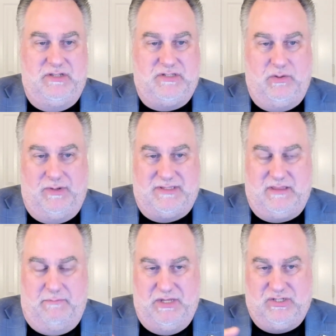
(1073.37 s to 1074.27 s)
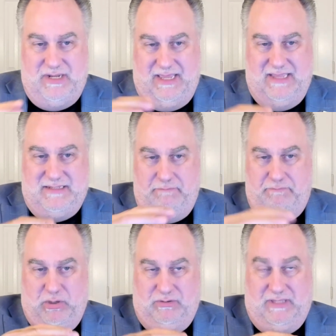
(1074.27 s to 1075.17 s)
So the mission isn't
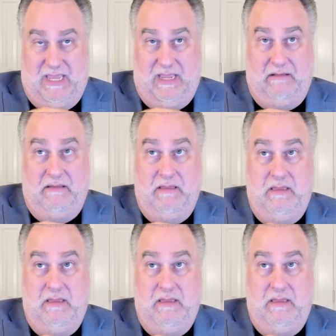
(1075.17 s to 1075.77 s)
building